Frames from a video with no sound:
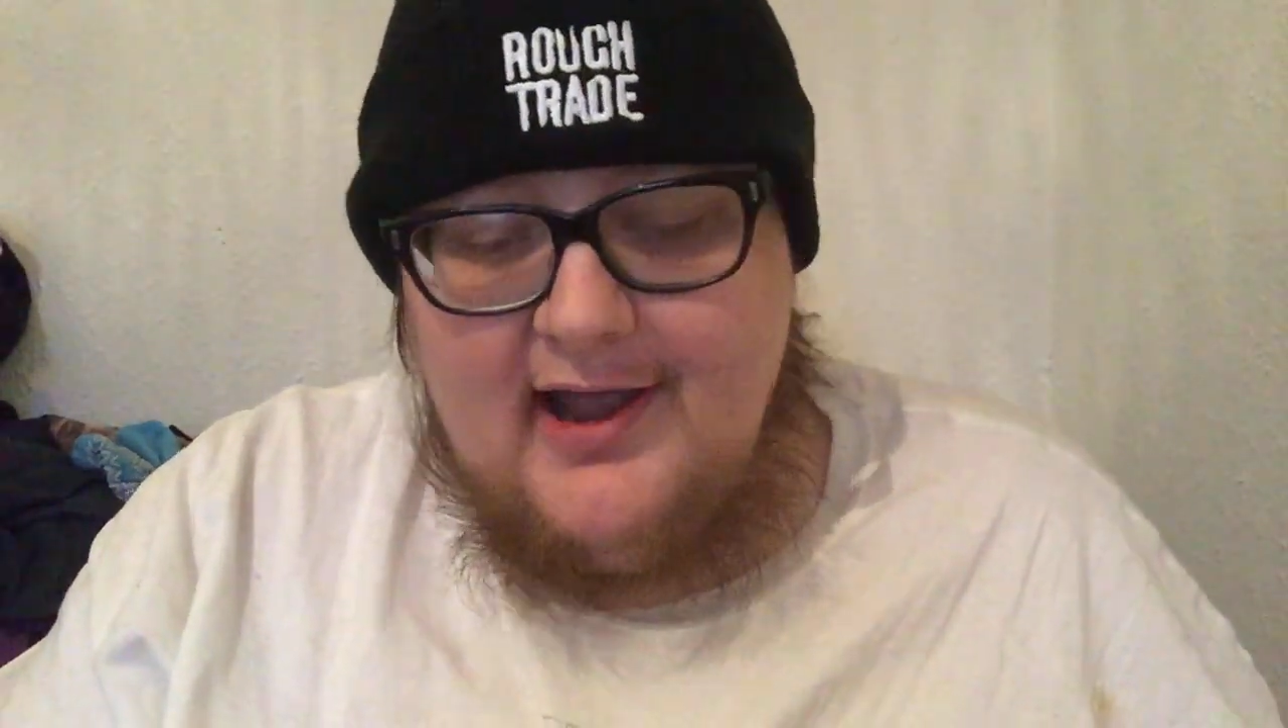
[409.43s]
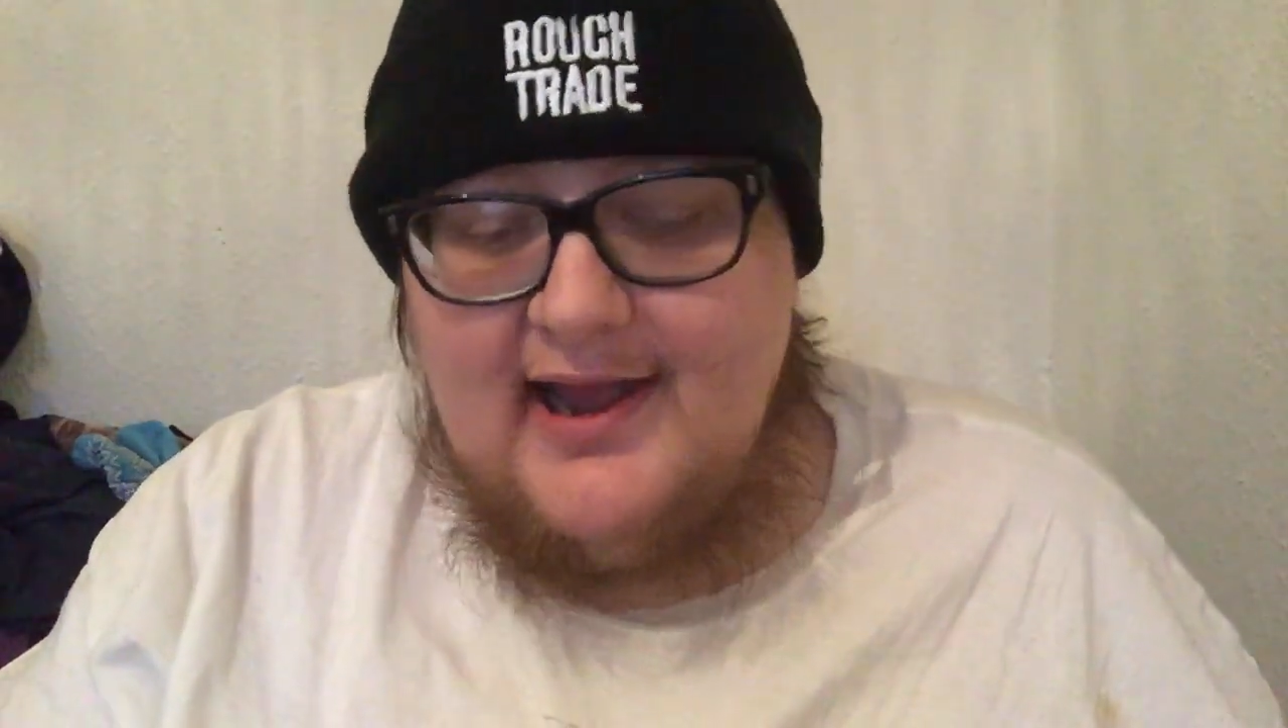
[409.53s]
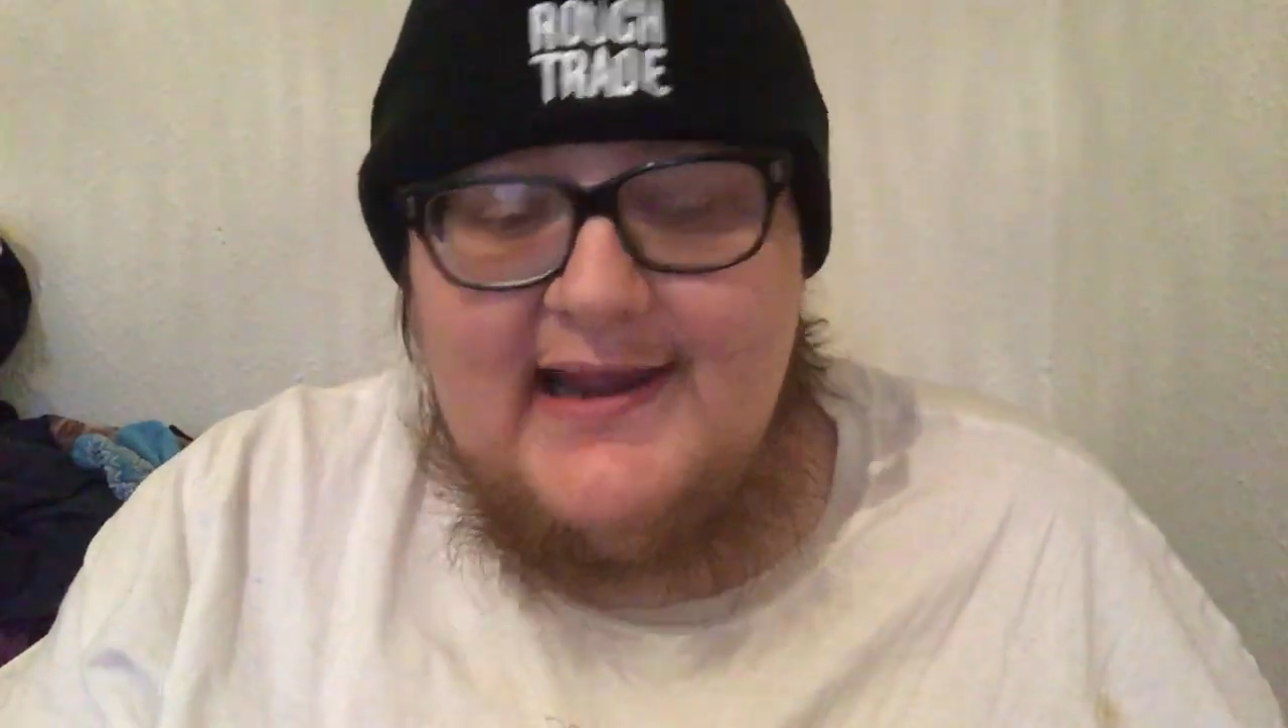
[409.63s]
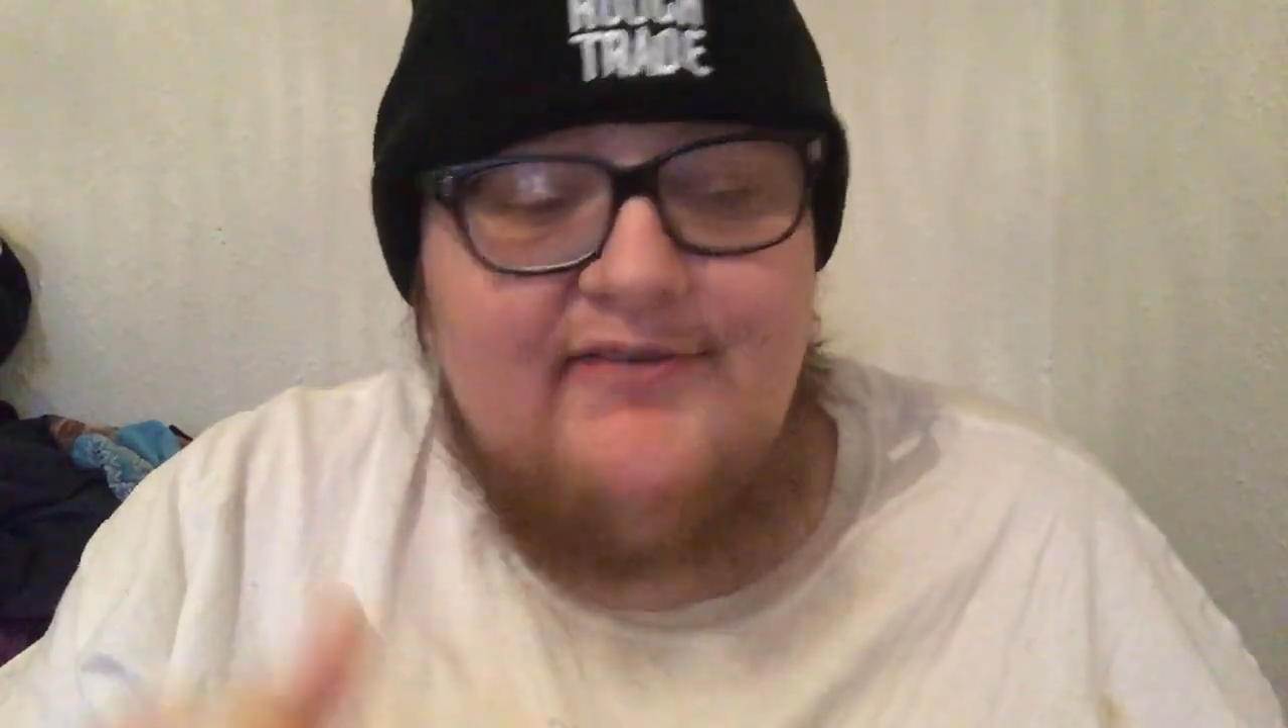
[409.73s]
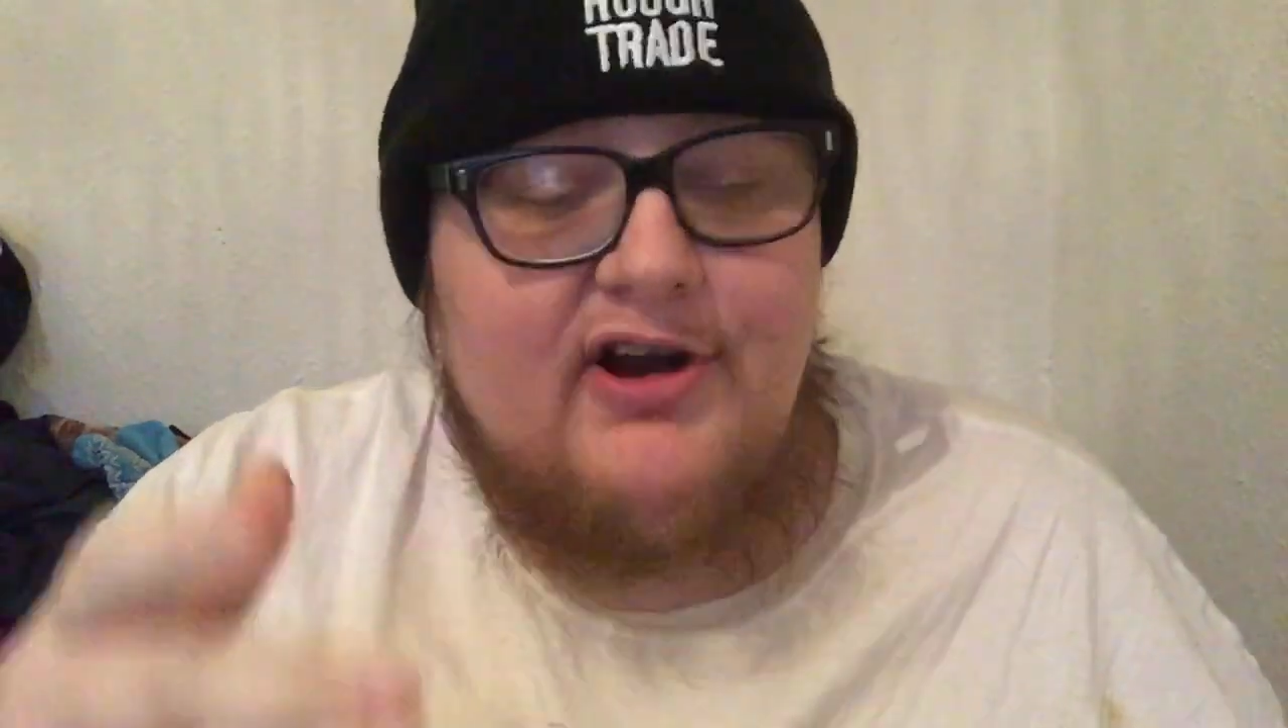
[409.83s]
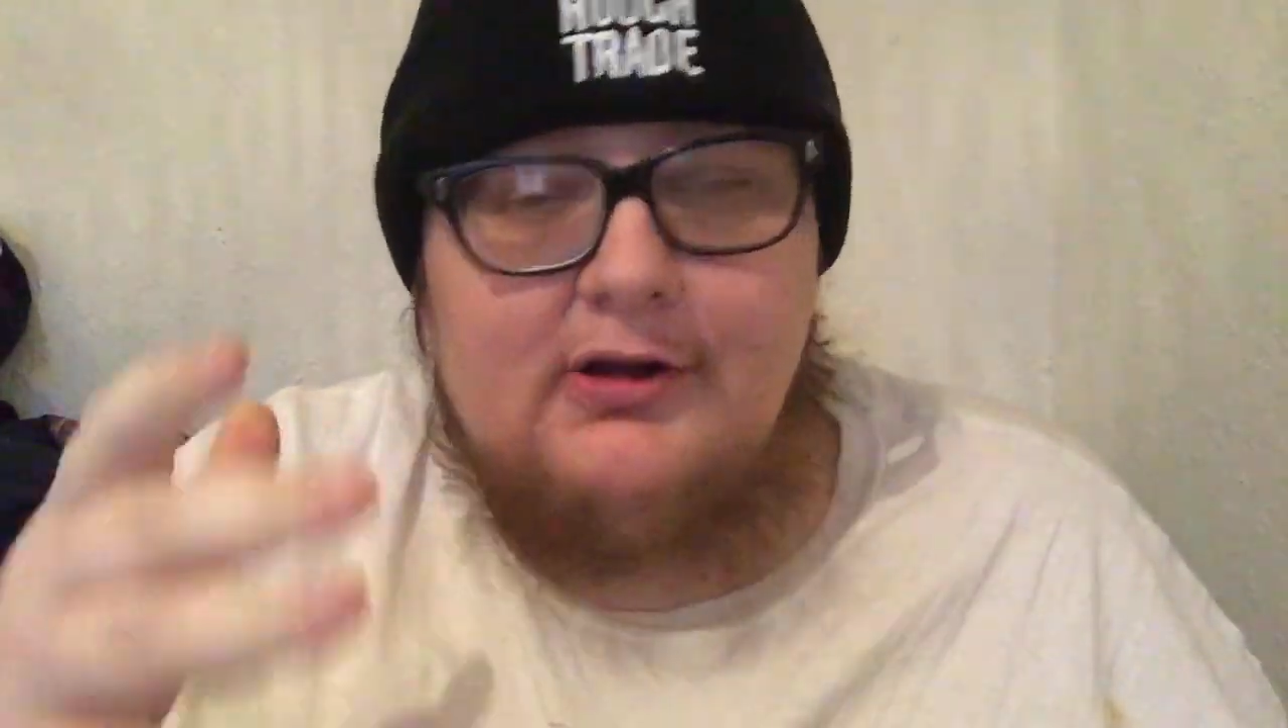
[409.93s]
and even a